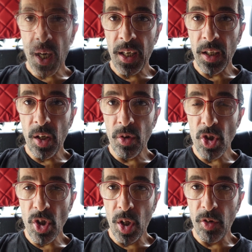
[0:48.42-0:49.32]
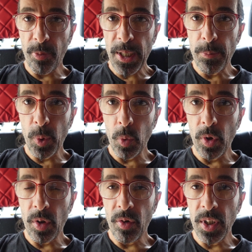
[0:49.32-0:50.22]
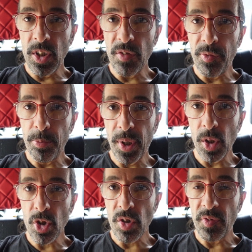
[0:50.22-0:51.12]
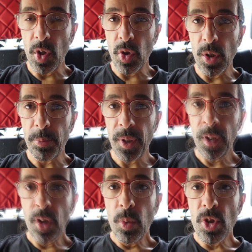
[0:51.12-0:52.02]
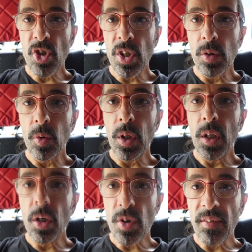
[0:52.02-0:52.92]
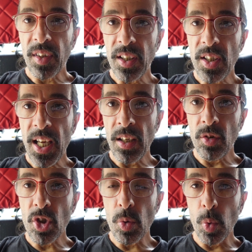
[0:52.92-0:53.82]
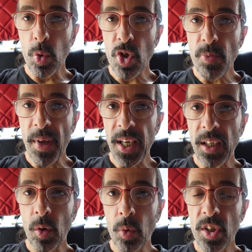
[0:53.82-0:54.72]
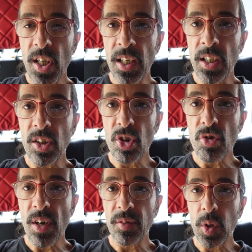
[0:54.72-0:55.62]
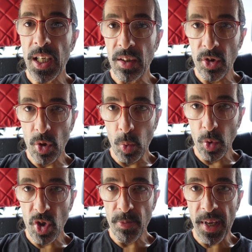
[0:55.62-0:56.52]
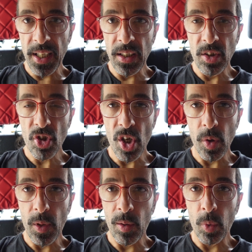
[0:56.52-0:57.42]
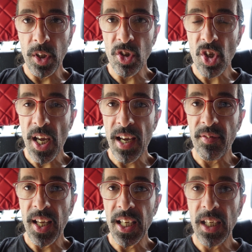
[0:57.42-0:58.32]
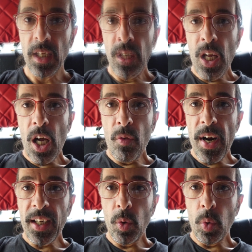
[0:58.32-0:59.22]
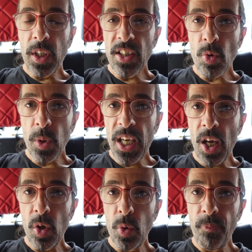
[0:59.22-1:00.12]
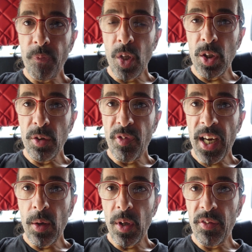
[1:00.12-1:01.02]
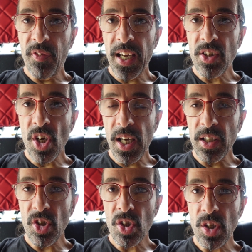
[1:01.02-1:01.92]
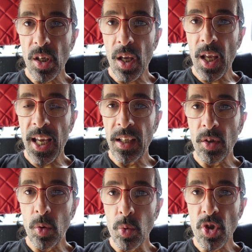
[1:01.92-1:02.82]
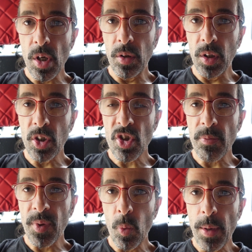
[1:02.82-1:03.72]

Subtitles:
And I know there's a lot of people that are in different parts of Europe who are still travelling down towards Spain or intending to travel down towards Spain. So I wanted to have a record as we go of how it affects us, and also look at some of the